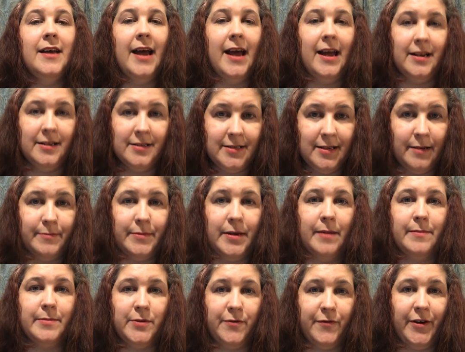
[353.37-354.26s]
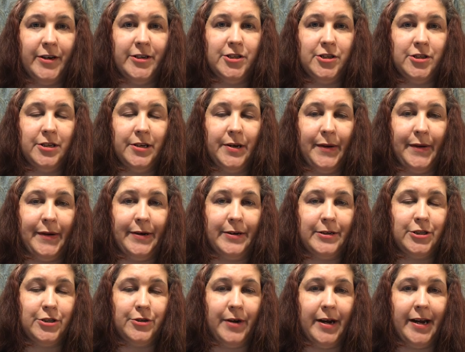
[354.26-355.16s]
and sometimes
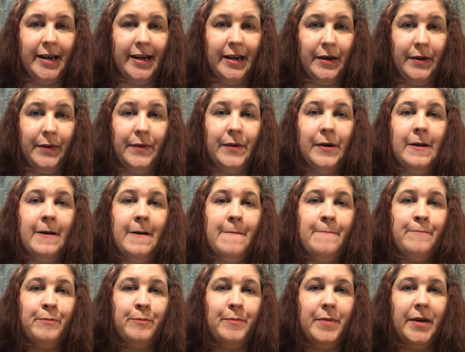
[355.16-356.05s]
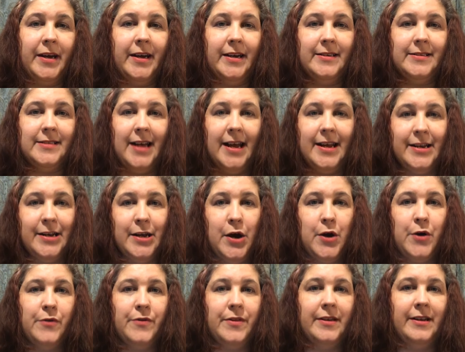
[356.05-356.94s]
frustrate you, because I
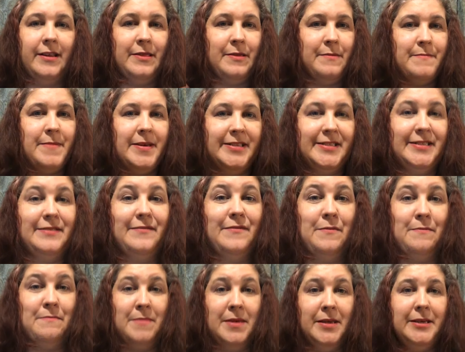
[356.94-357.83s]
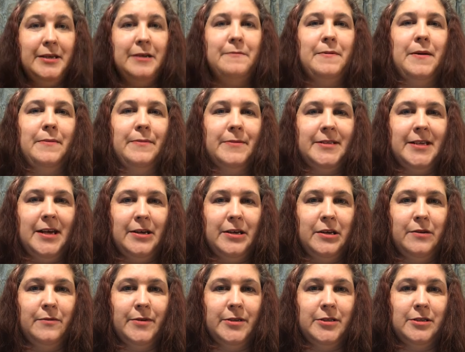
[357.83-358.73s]
know that in the midst of a million people
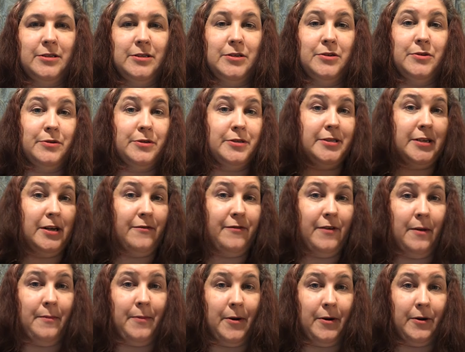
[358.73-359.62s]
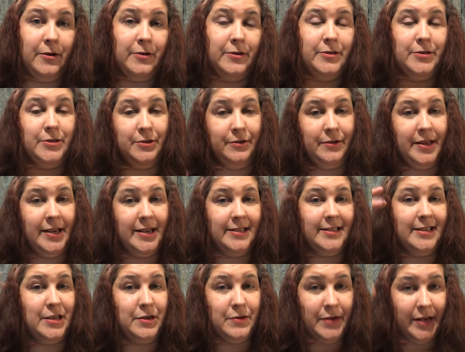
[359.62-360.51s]
telling you what to do, or self-help articles, or
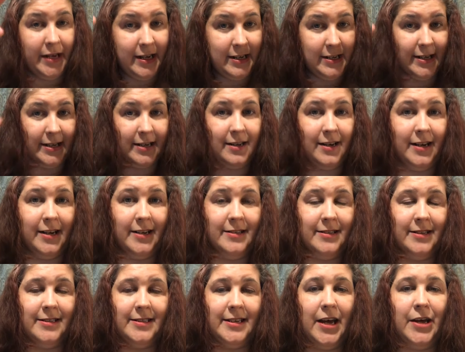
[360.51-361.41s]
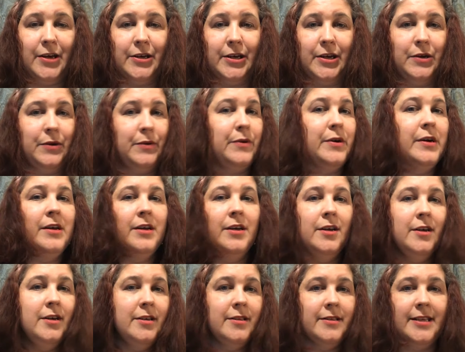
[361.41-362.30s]
things that you can click on that tell you,
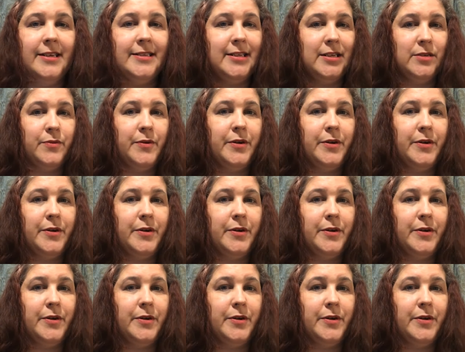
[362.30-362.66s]
this is